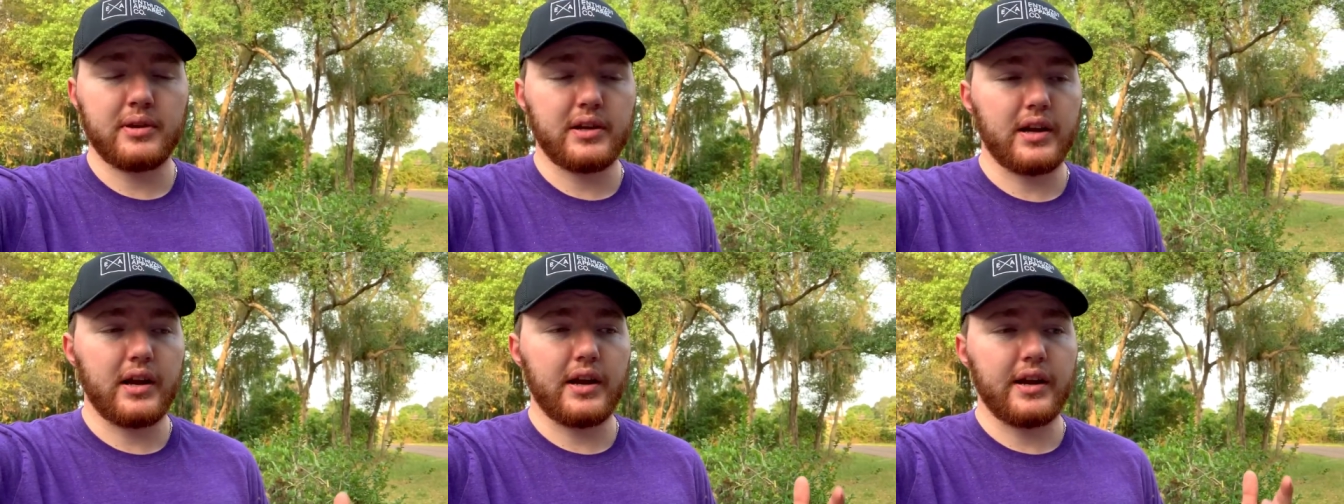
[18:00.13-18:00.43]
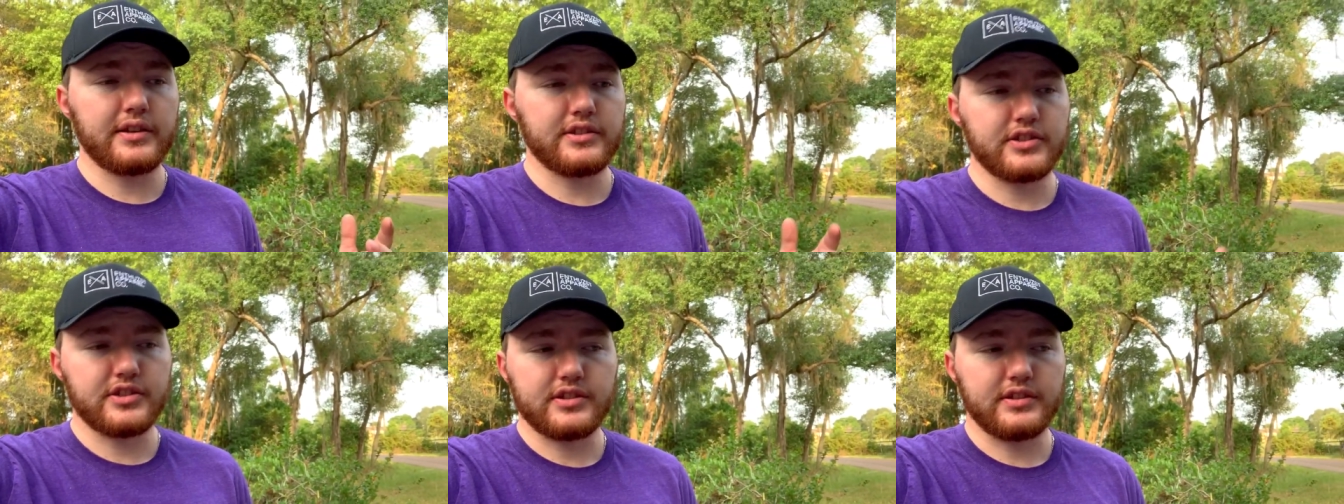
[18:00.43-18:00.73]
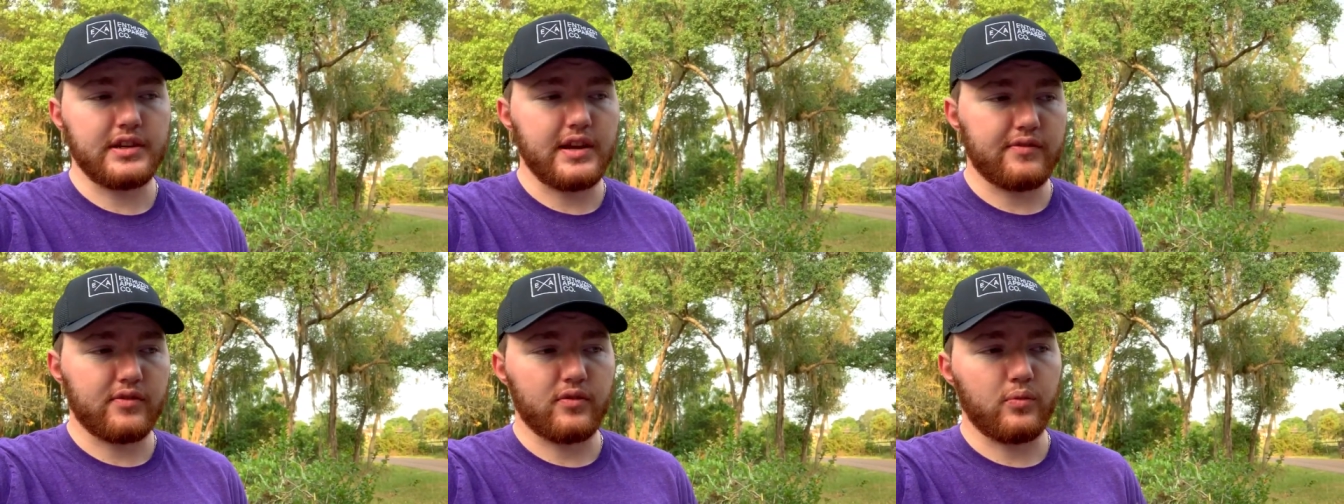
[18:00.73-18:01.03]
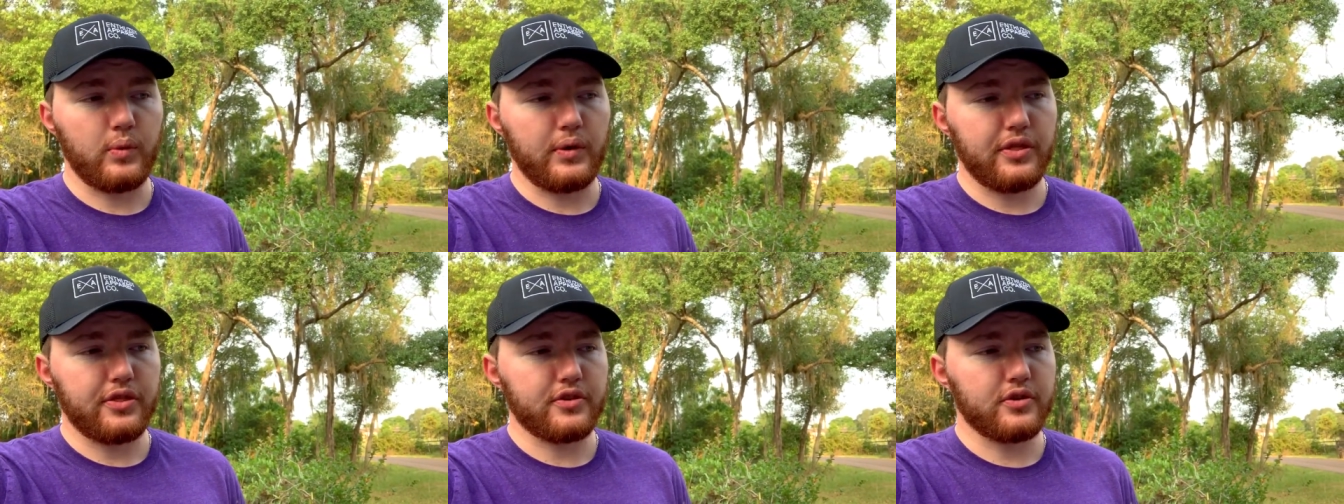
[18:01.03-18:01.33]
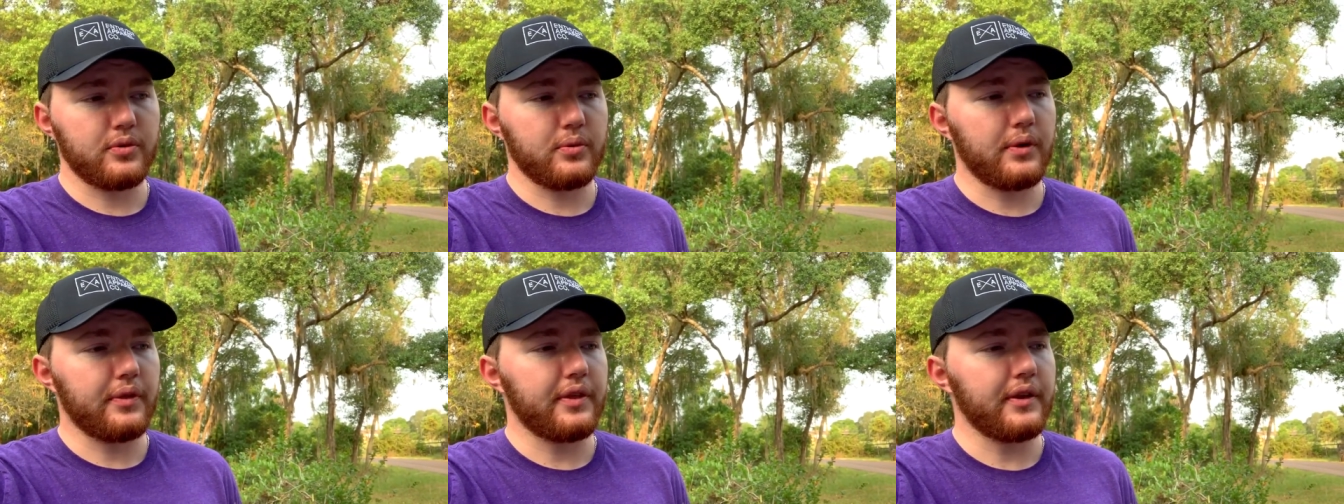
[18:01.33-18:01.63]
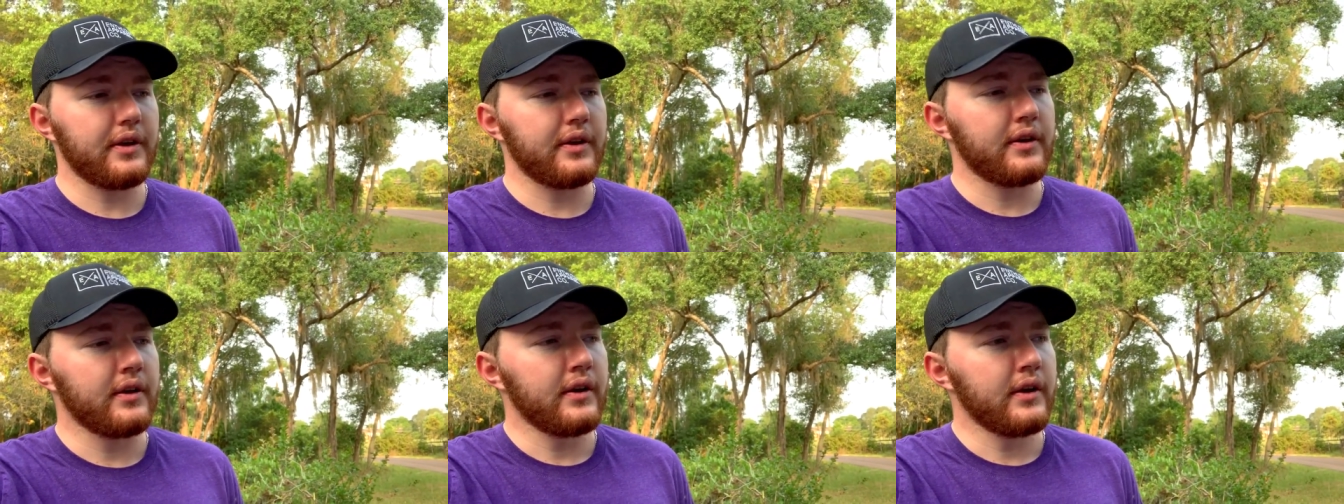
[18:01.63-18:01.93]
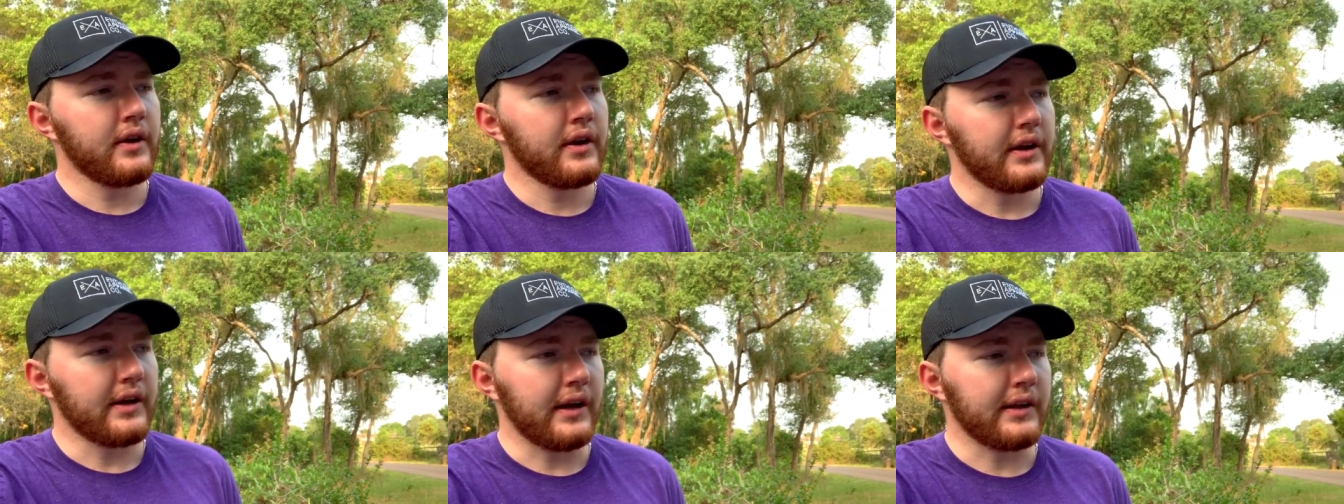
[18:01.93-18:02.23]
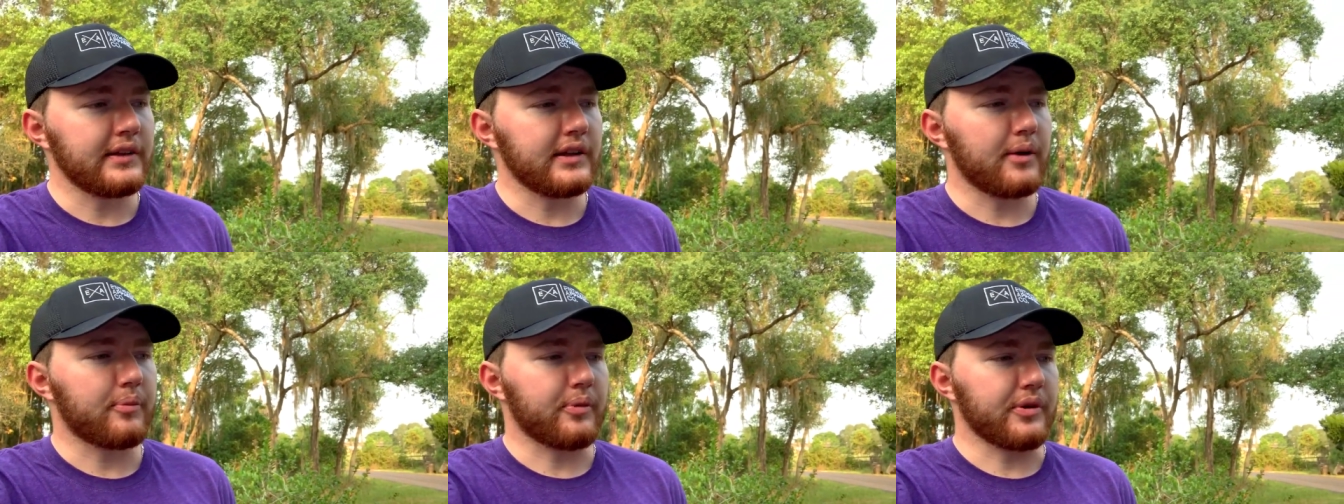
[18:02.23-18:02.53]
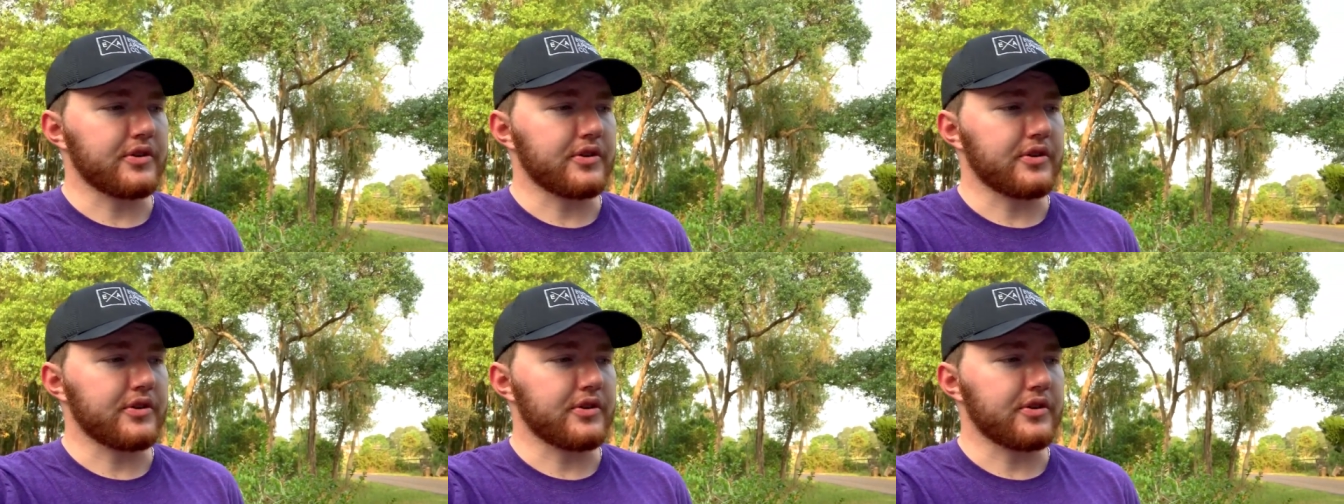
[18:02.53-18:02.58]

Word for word: and I just never went through with it and ended up